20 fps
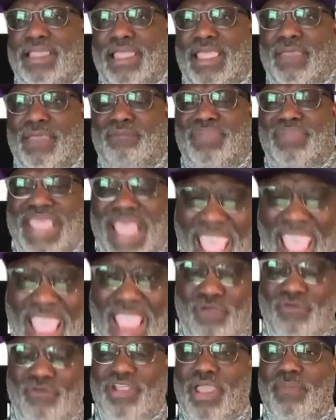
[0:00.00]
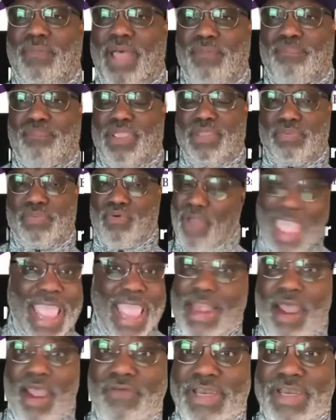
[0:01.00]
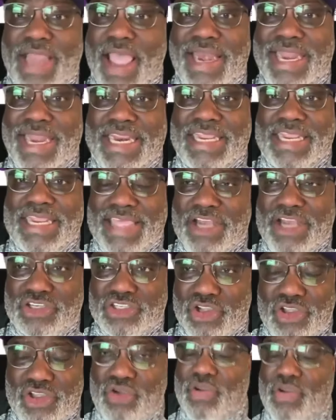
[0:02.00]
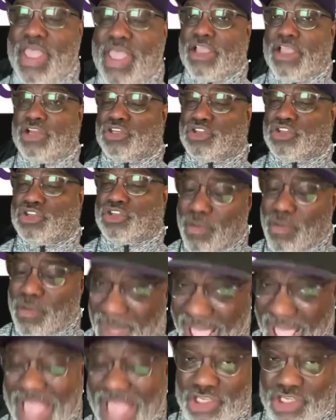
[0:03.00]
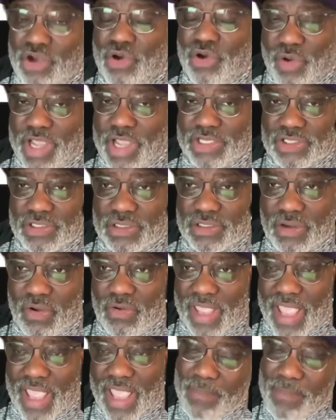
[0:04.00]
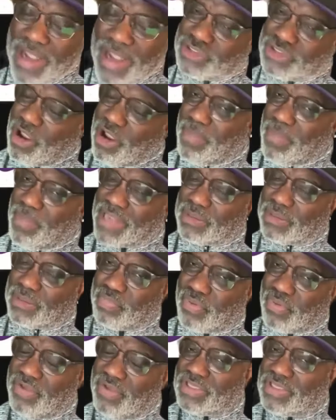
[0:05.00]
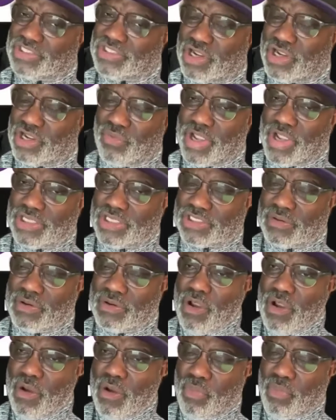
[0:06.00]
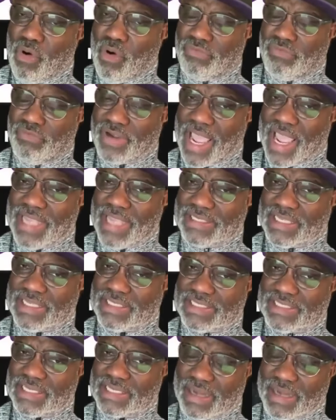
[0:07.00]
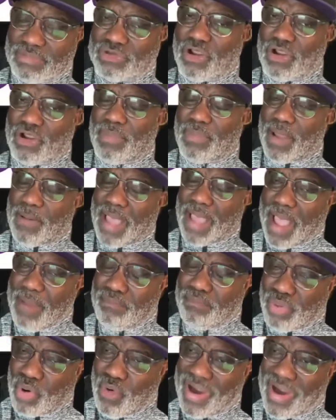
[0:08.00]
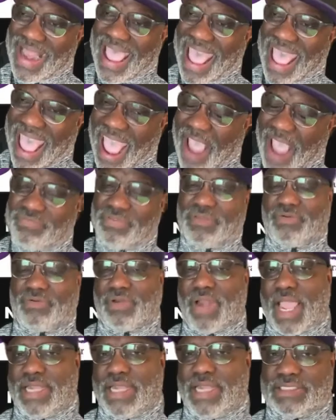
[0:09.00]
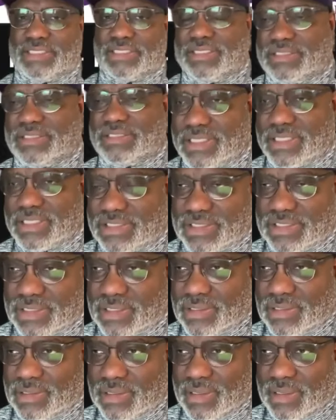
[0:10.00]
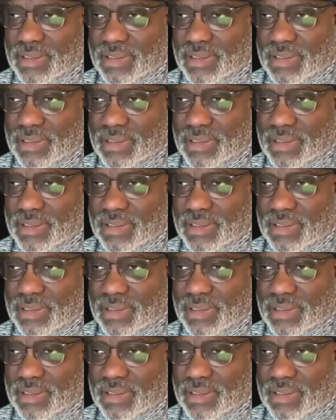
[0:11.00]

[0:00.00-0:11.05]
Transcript: and be angry about people who ain't never done anything to you during my generation, okay? I'm not talking about the previous generation born for 1960. I'm talking about I'm born after 1960.